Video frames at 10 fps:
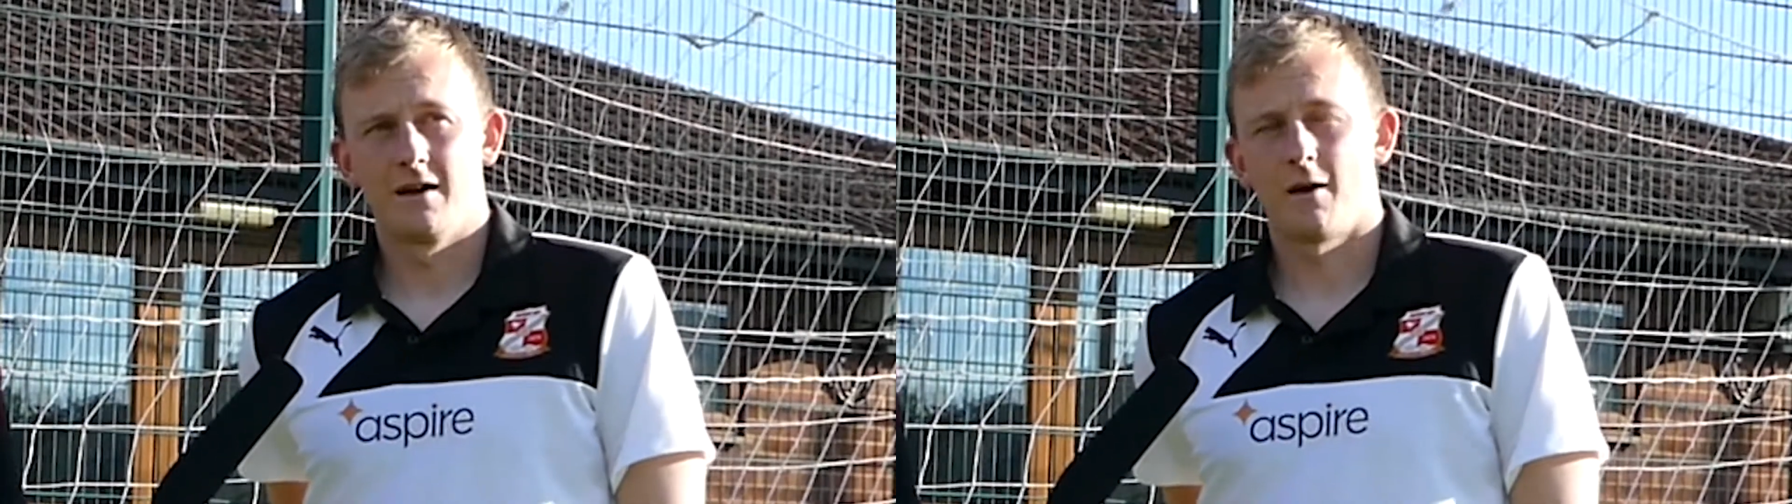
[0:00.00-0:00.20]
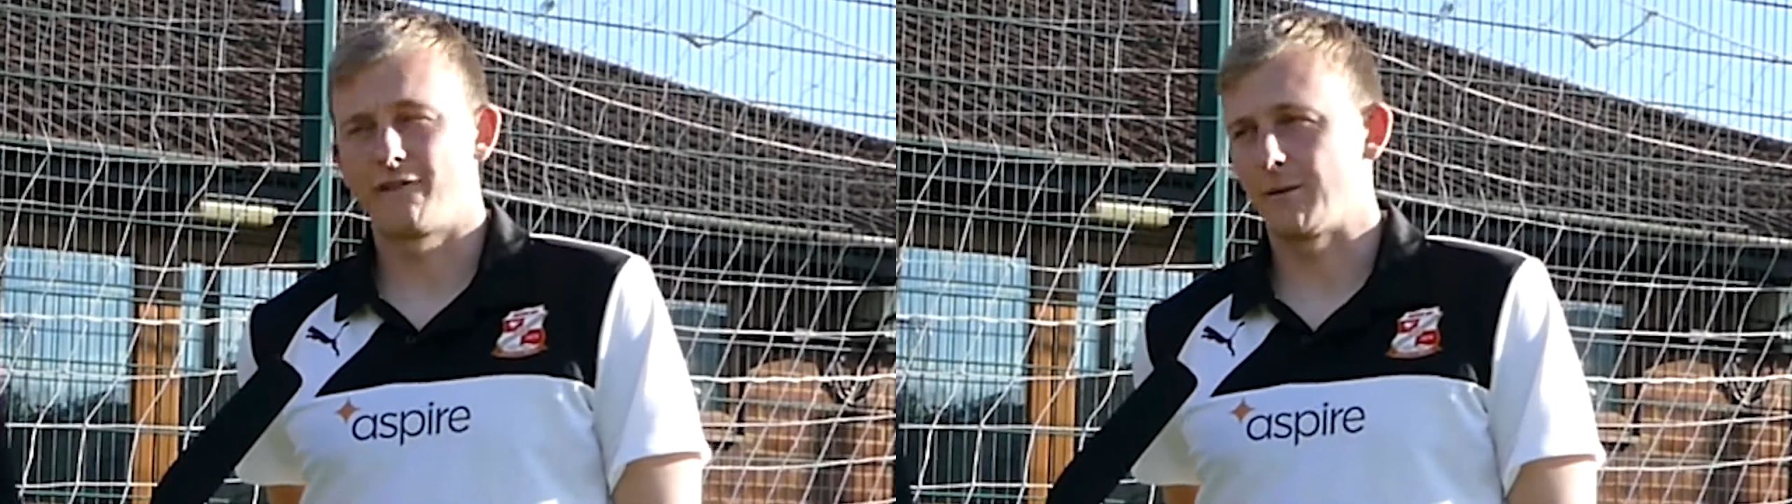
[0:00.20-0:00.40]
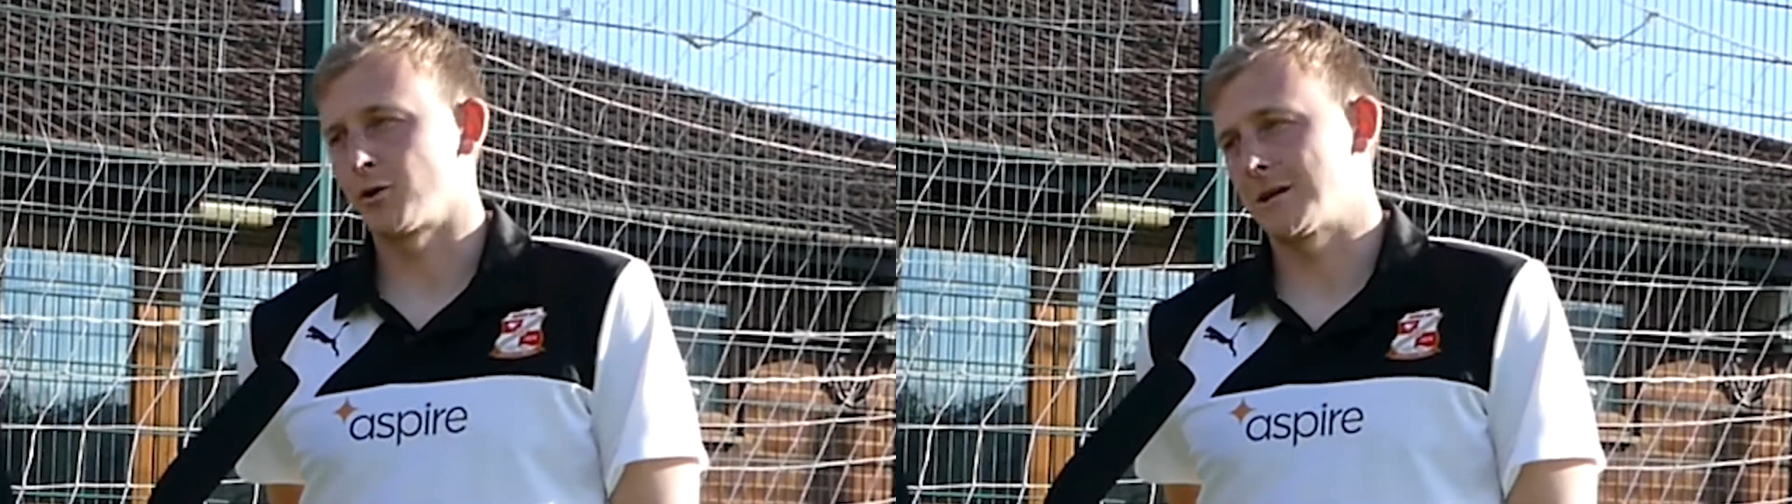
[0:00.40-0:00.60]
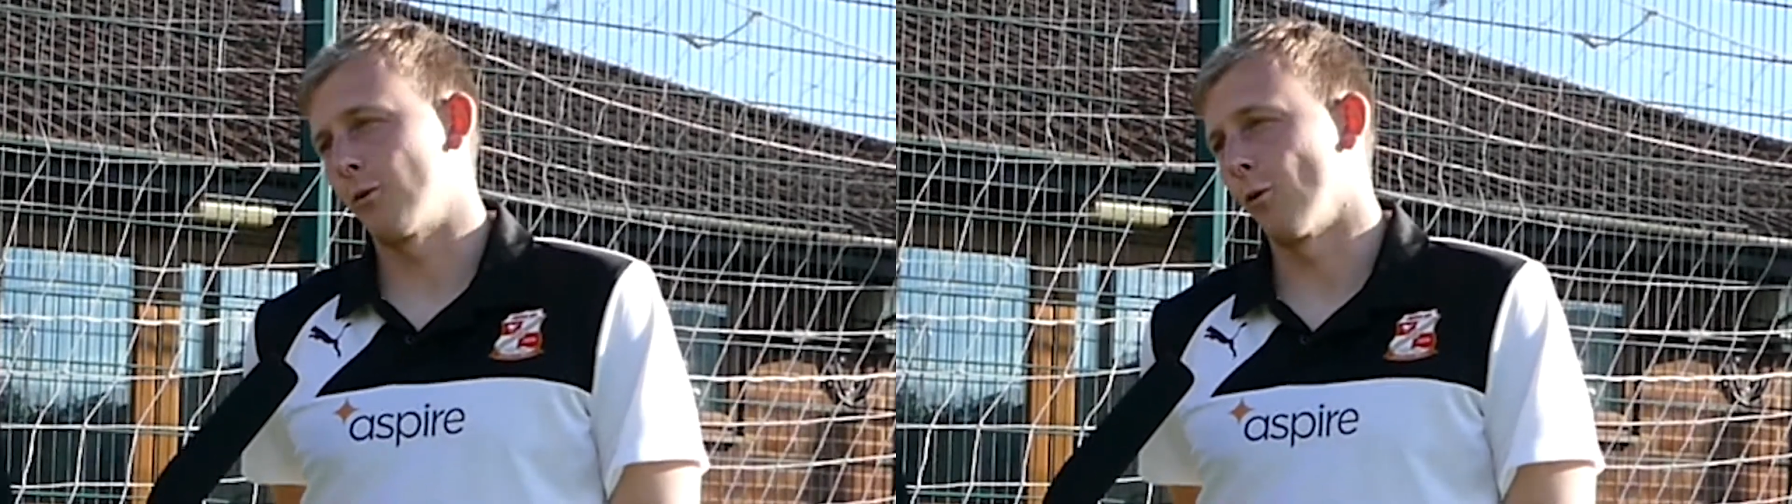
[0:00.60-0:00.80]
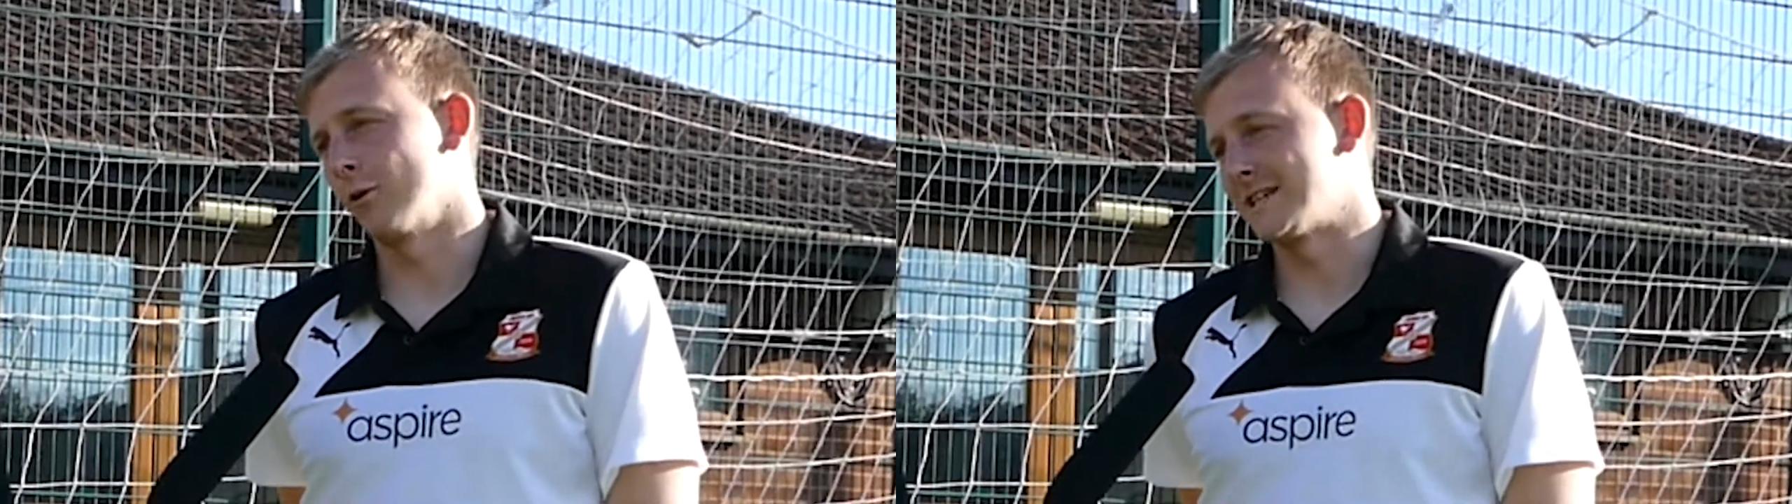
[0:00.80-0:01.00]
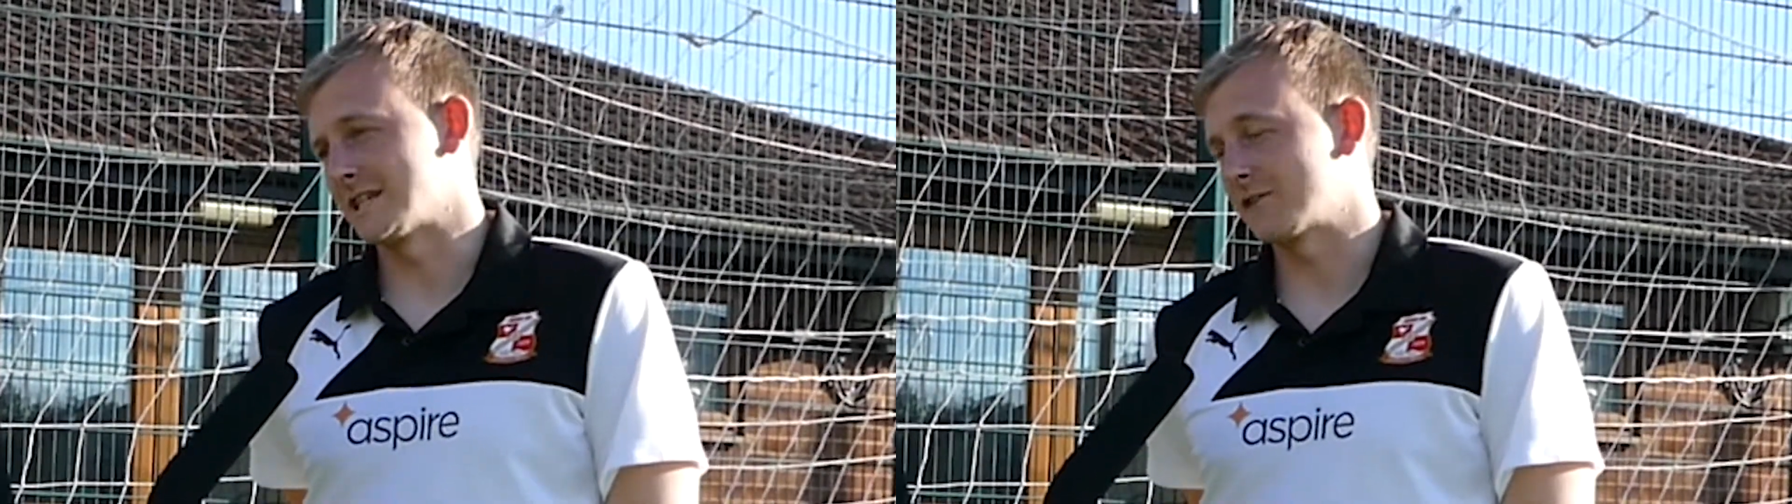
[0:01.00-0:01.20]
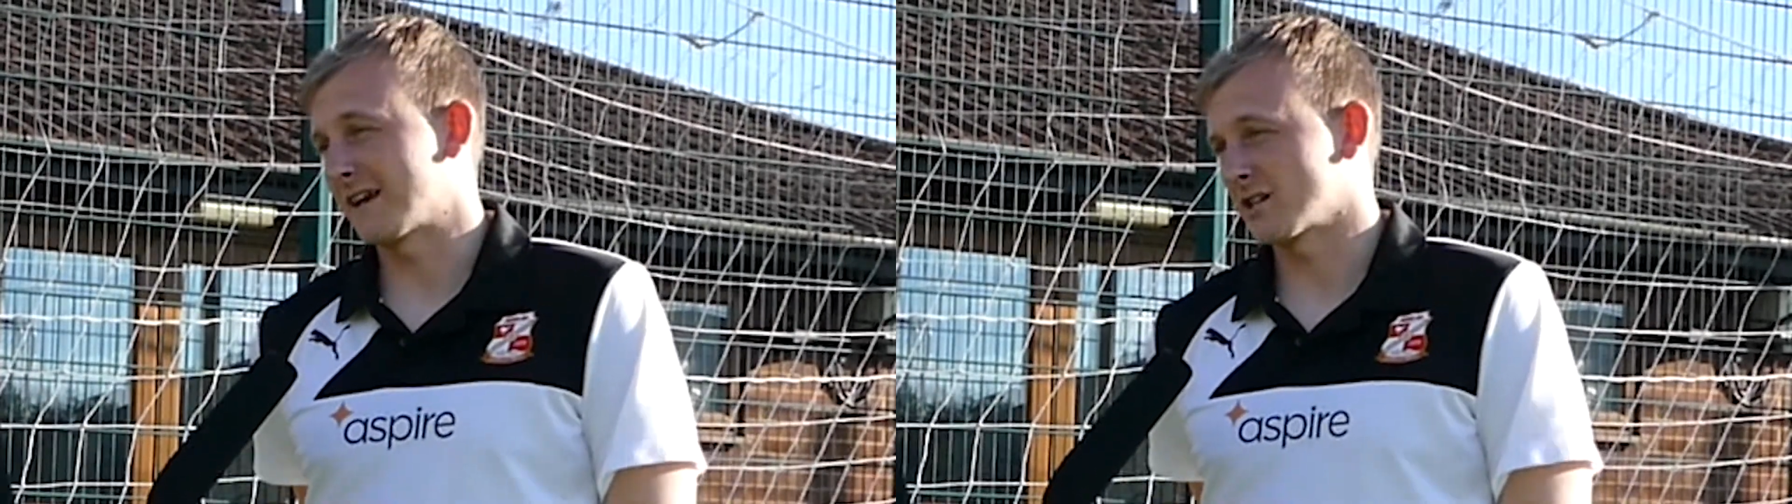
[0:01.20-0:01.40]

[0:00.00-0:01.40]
I think what's important is things